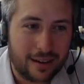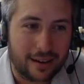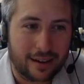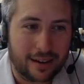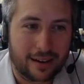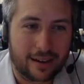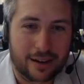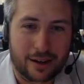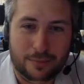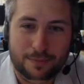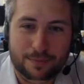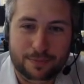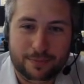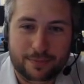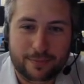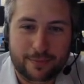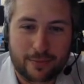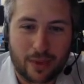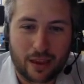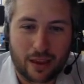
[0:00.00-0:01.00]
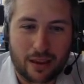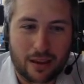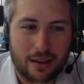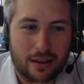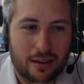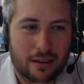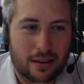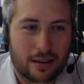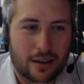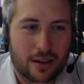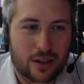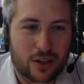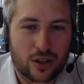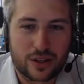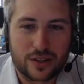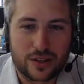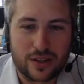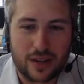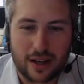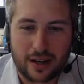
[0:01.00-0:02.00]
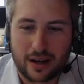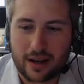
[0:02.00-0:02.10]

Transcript: You can